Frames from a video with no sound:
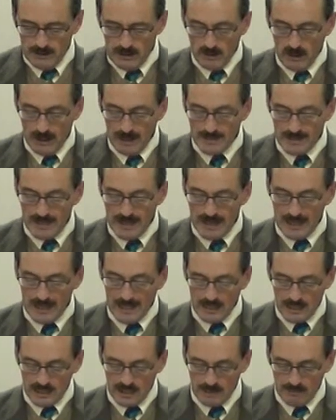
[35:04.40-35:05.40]
So
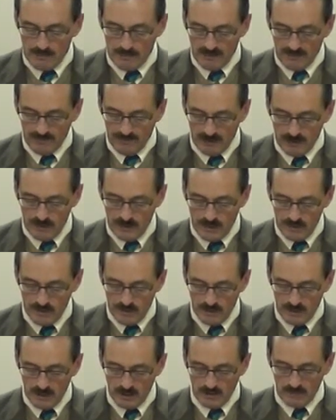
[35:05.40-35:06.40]
Antiochus Epiphanes
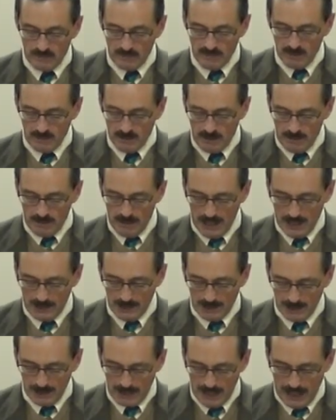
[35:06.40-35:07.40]
treated them very
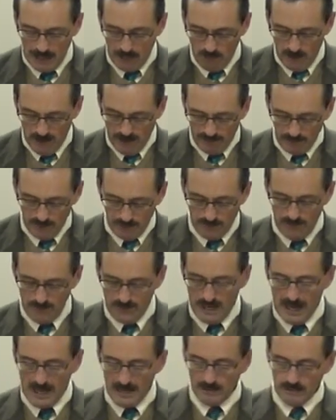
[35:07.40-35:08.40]
badly. However,
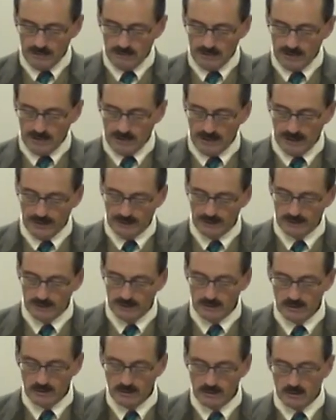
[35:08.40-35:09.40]
that
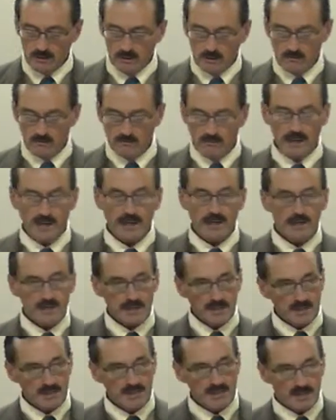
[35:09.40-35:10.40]
then
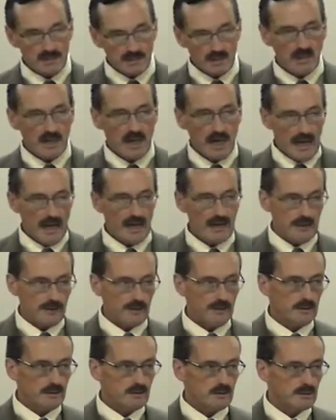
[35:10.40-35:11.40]
raised the
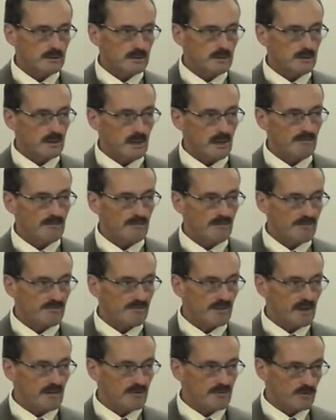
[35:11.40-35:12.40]
ire of the
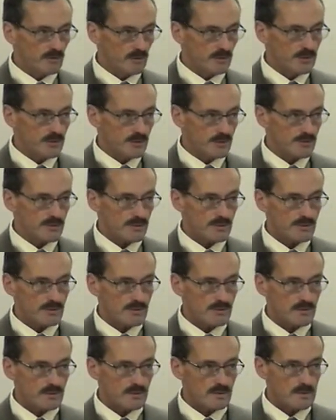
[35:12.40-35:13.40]
faithful
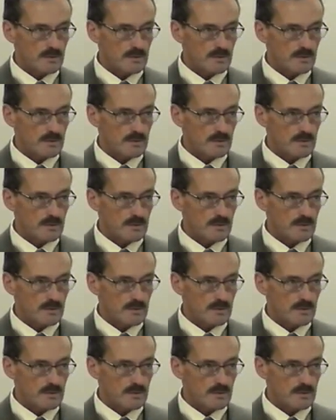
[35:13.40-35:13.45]
Jews.